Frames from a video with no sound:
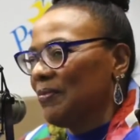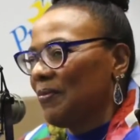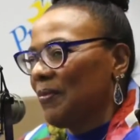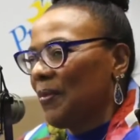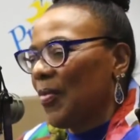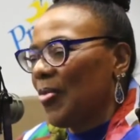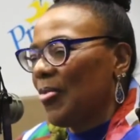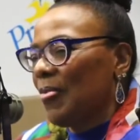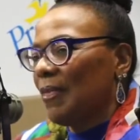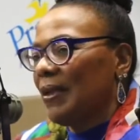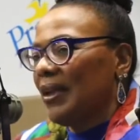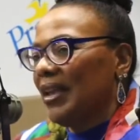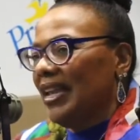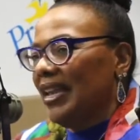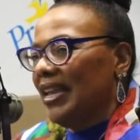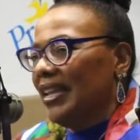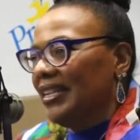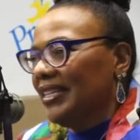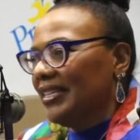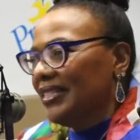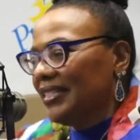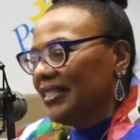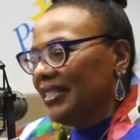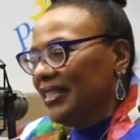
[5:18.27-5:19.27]
Mm-hmm.
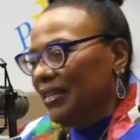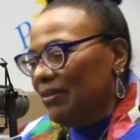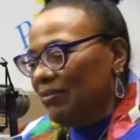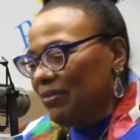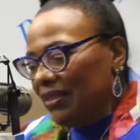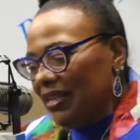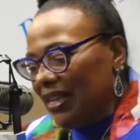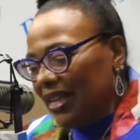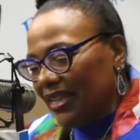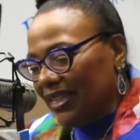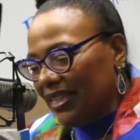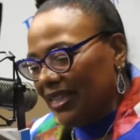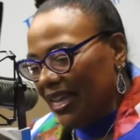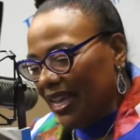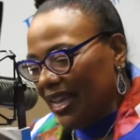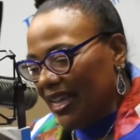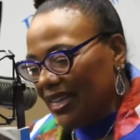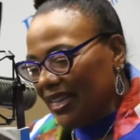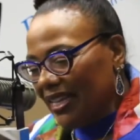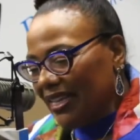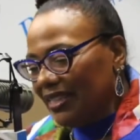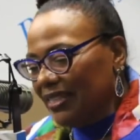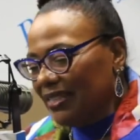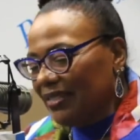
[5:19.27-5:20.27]
And it seems like
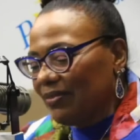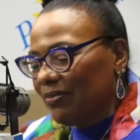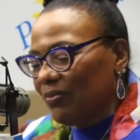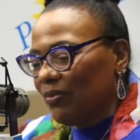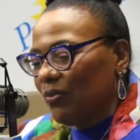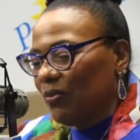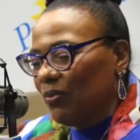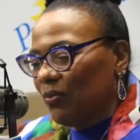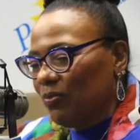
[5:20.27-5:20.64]
that has